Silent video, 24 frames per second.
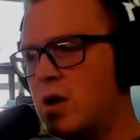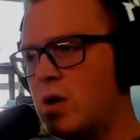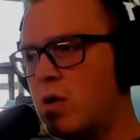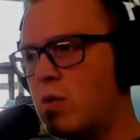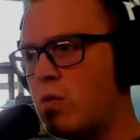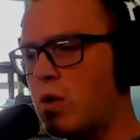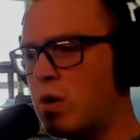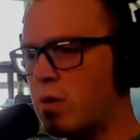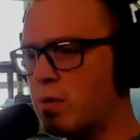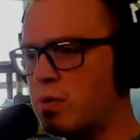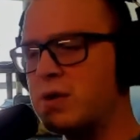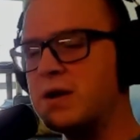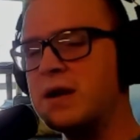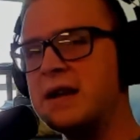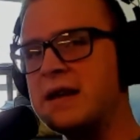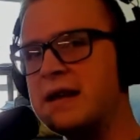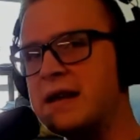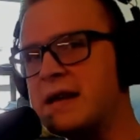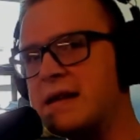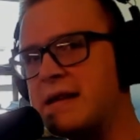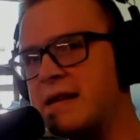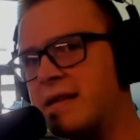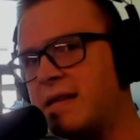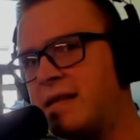where we're going to
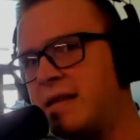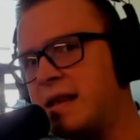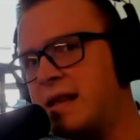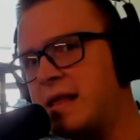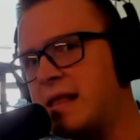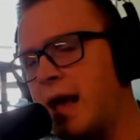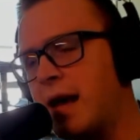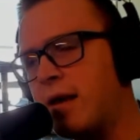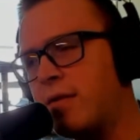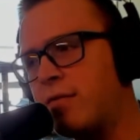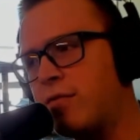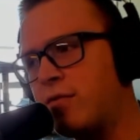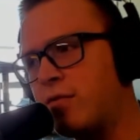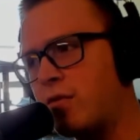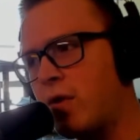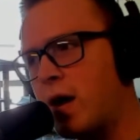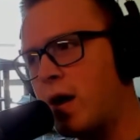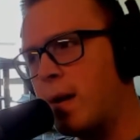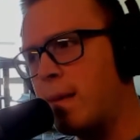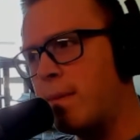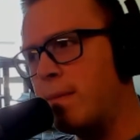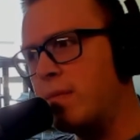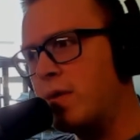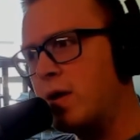get to see that
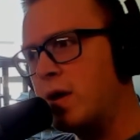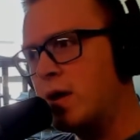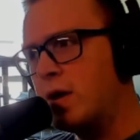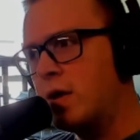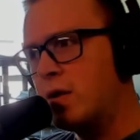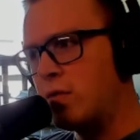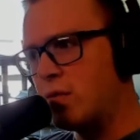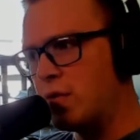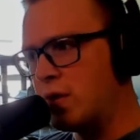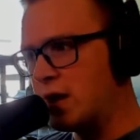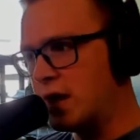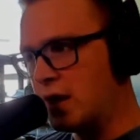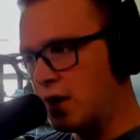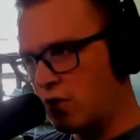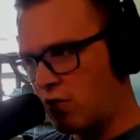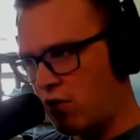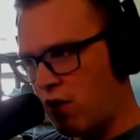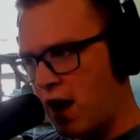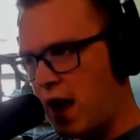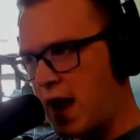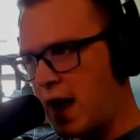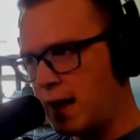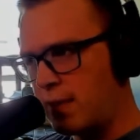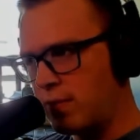from Regan
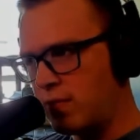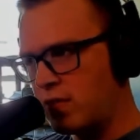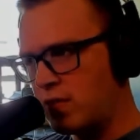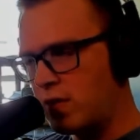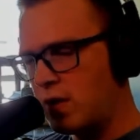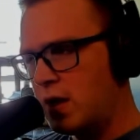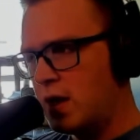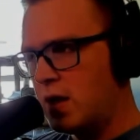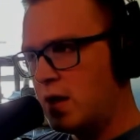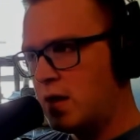Grimes.